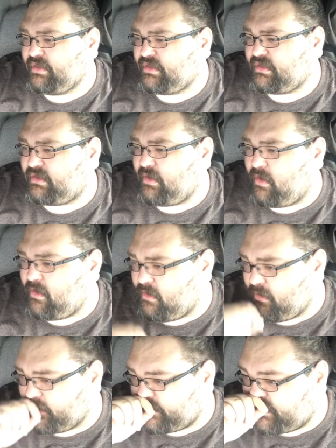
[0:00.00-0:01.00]

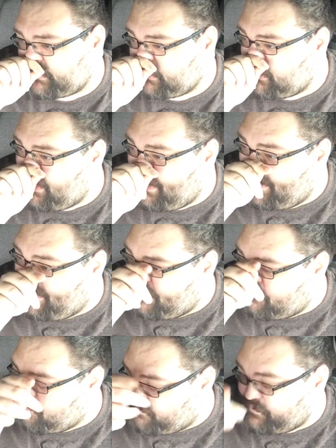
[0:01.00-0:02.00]
stars,
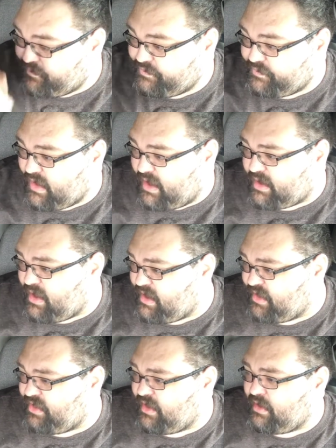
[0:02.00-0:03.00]
that
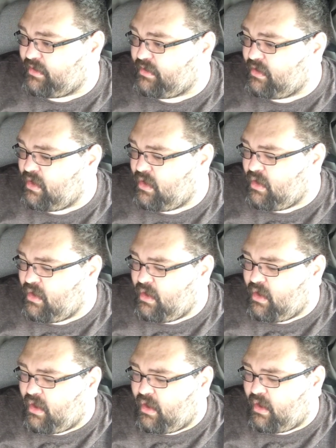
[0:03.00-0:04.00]
kind of thing.
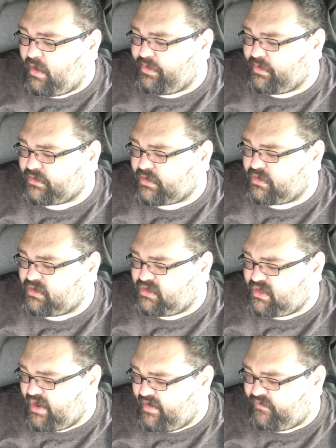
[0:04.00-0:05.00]
Those are
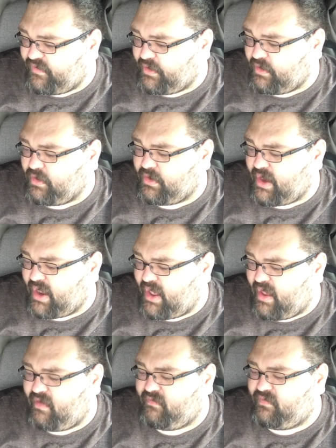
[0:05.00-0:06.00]
definitely good to
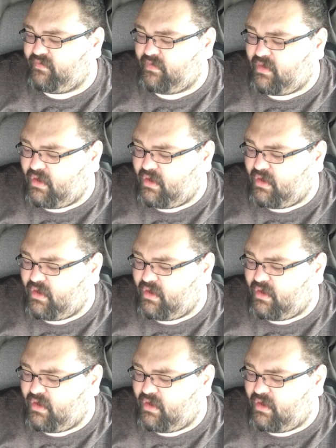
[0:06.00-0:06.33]
have.